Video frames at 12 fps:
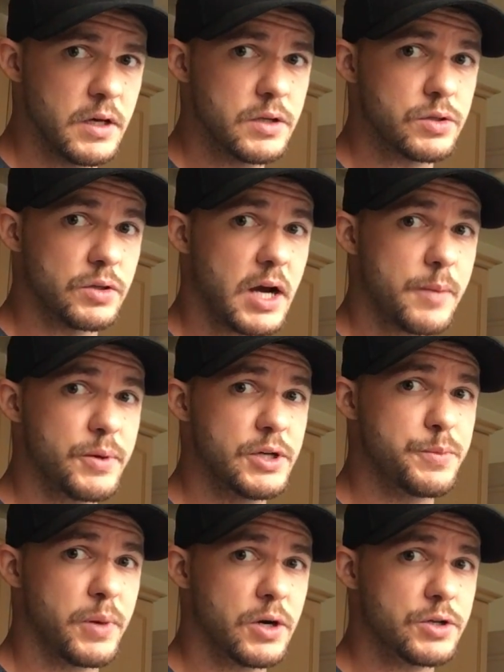So top
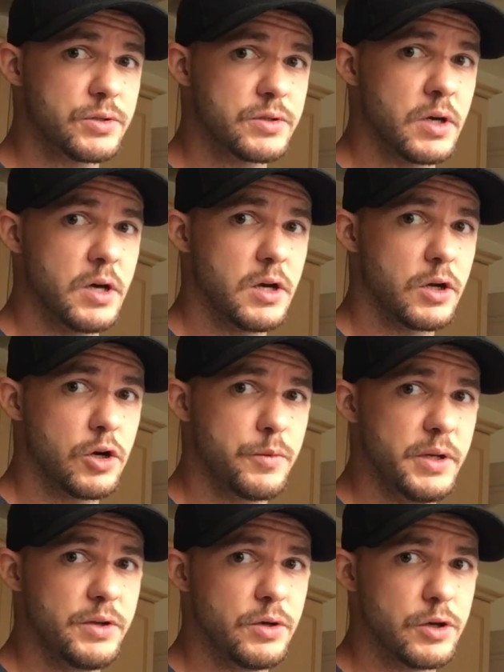range partials could
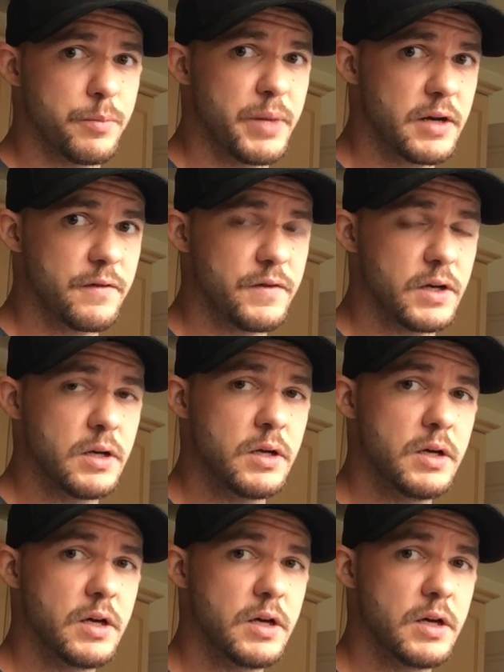be to your benefit